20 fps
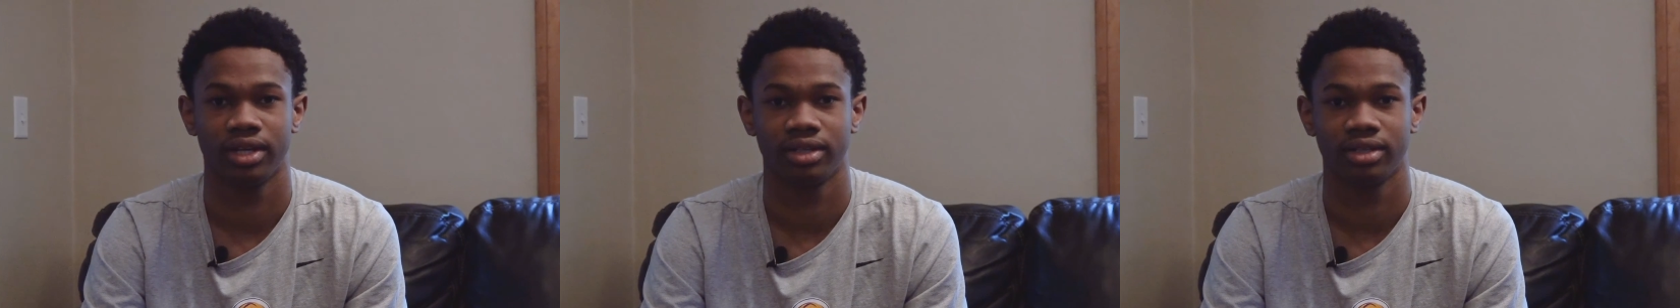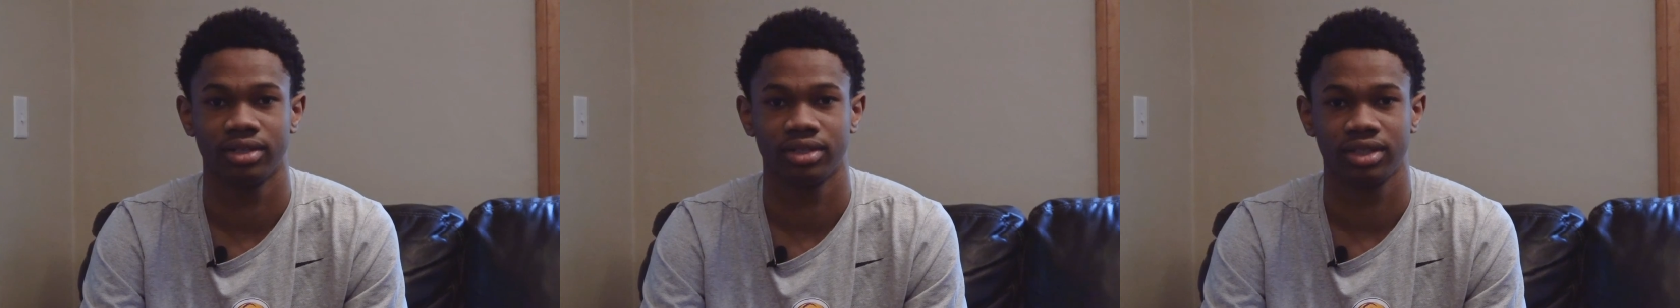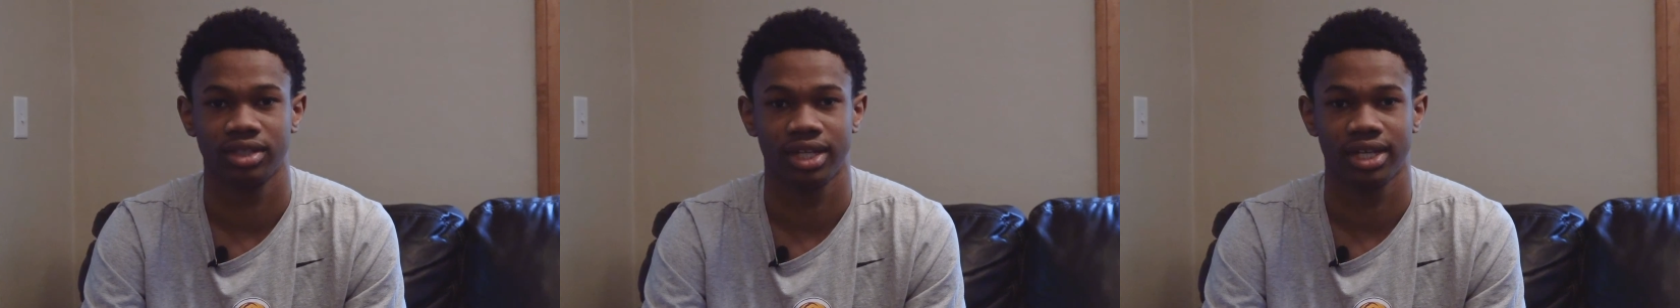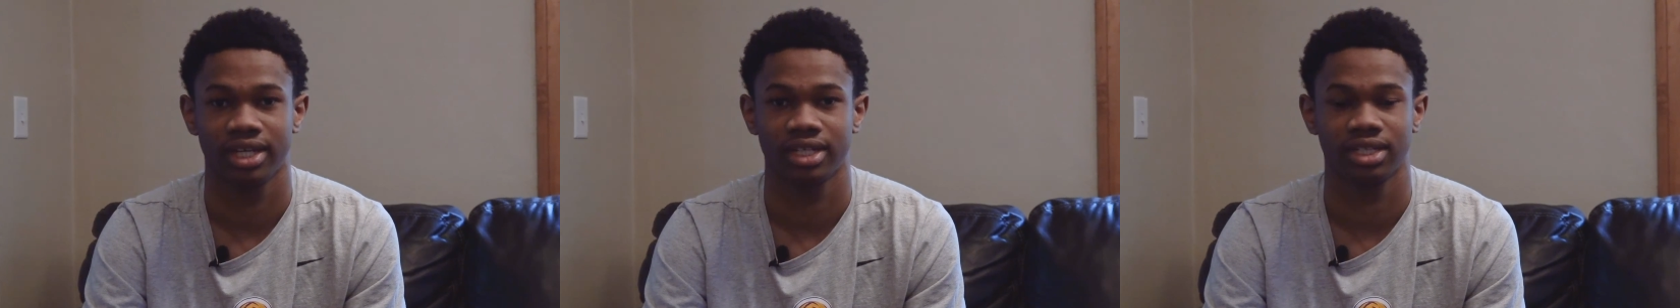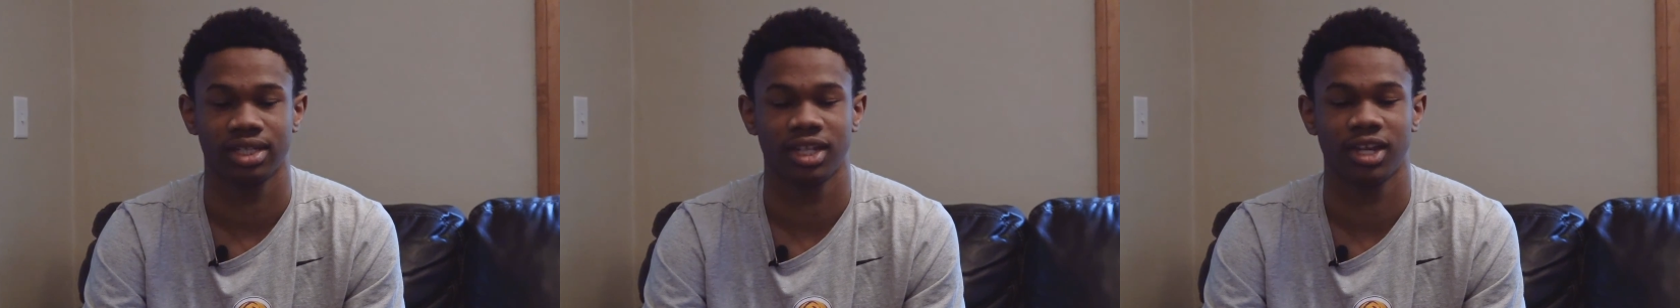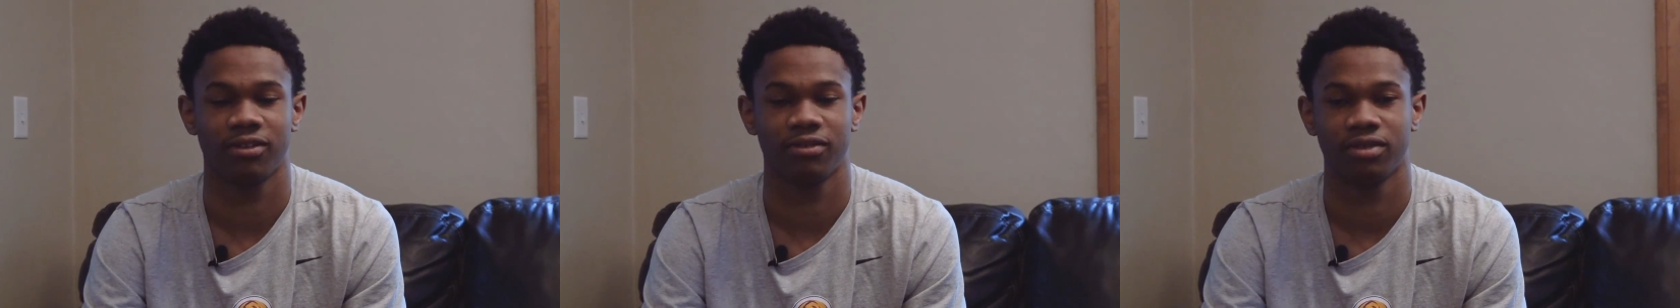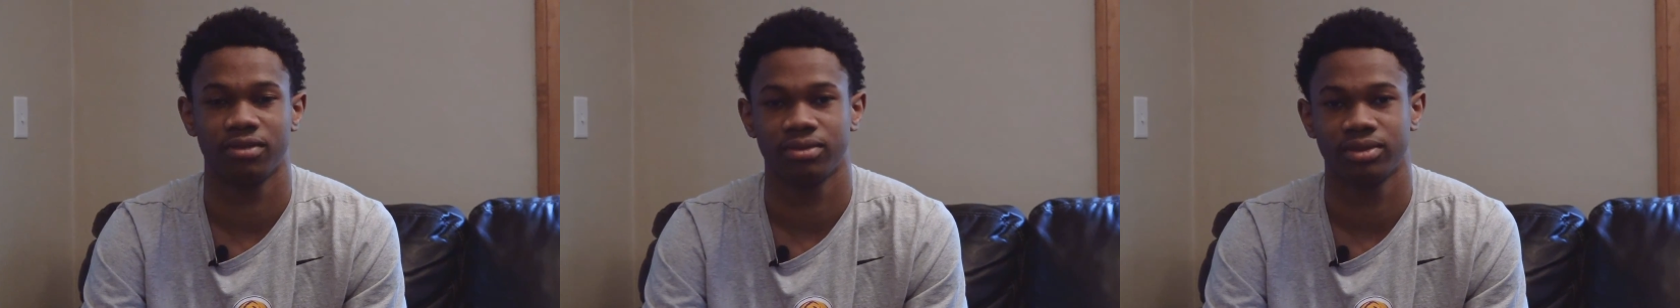and
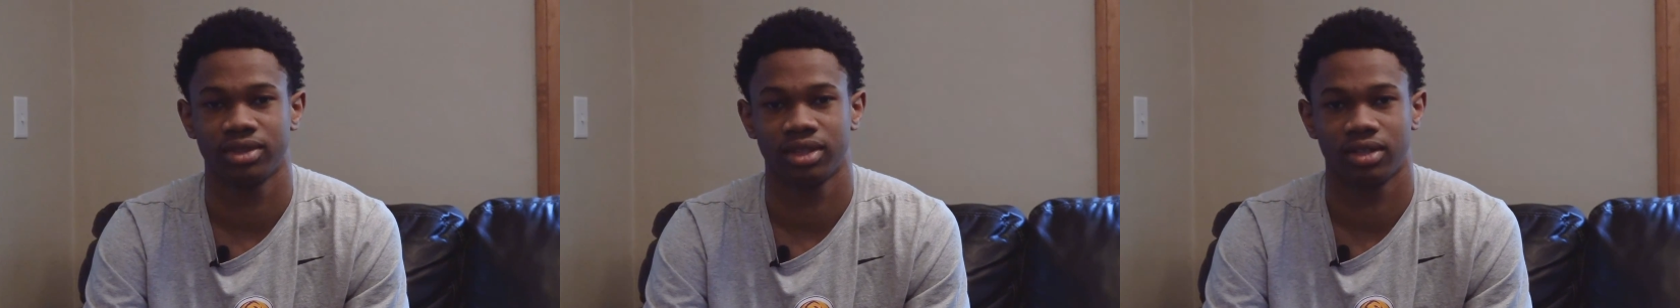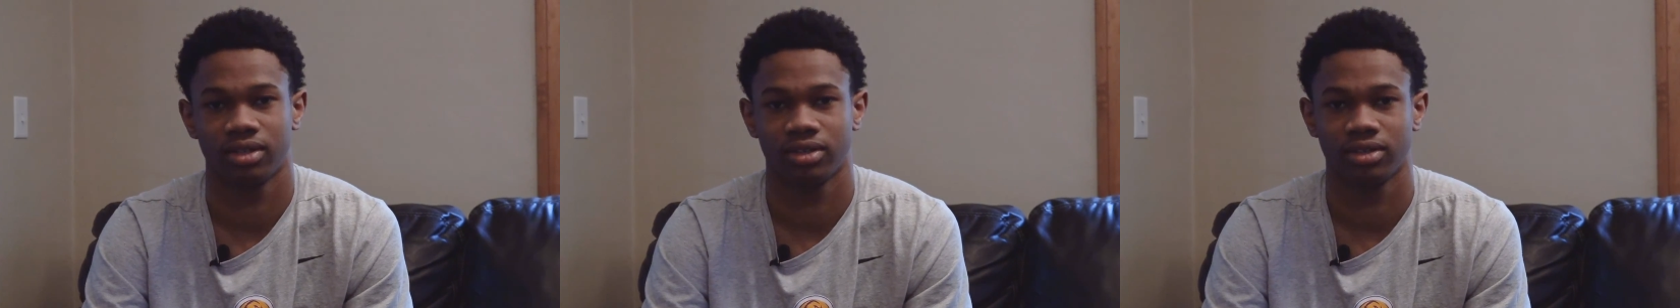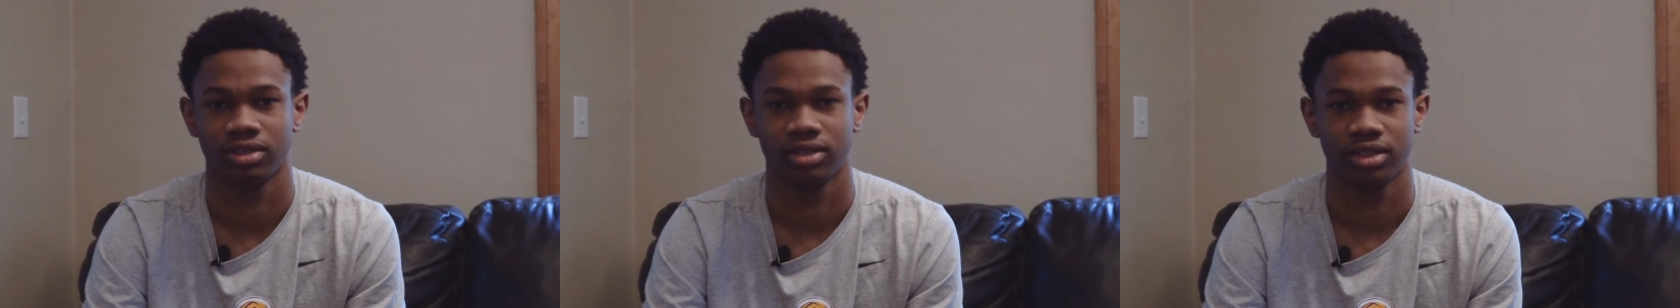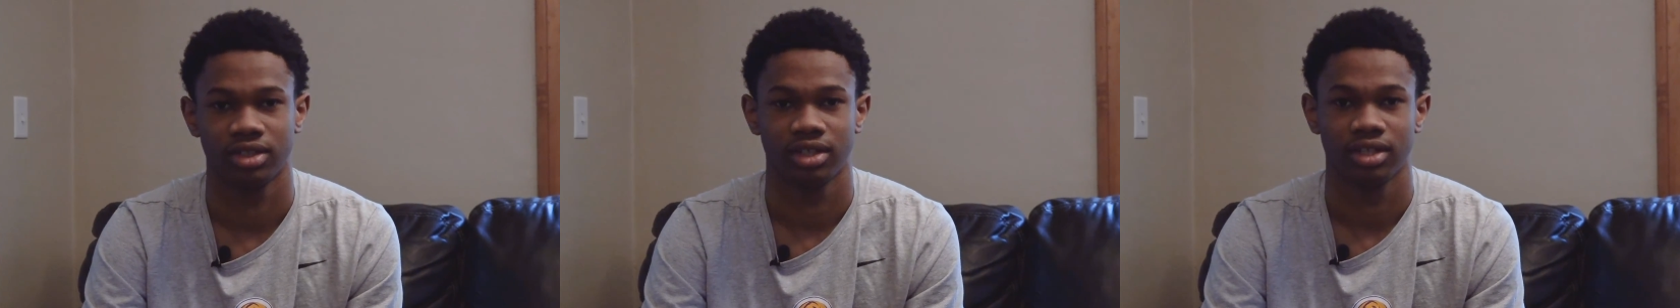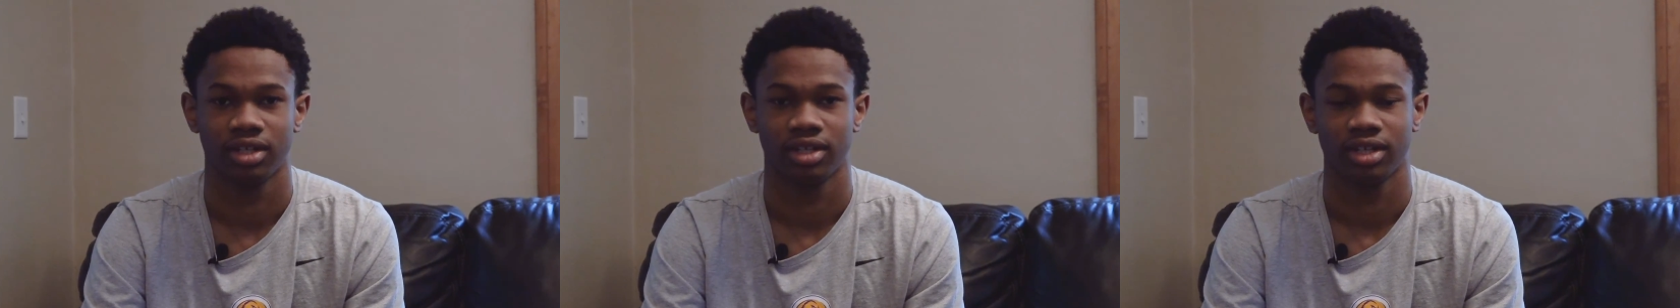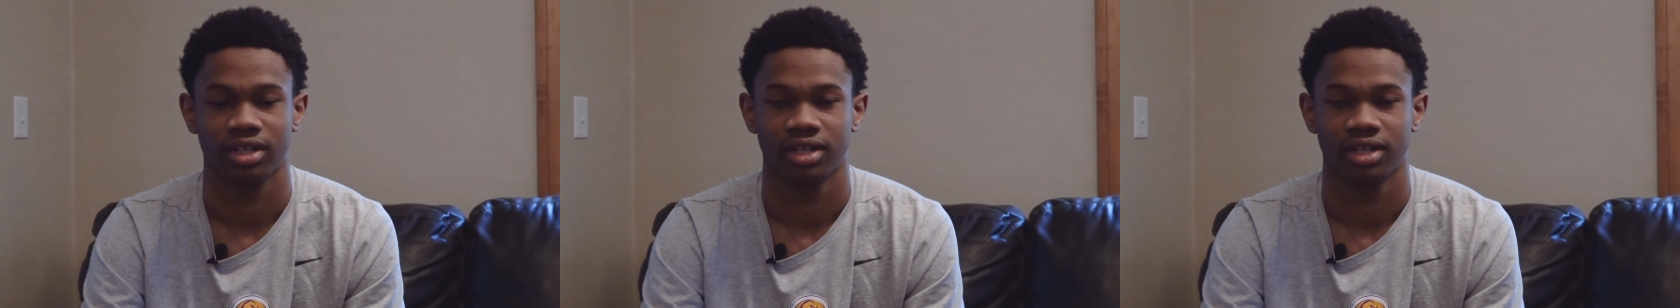kids love him. So,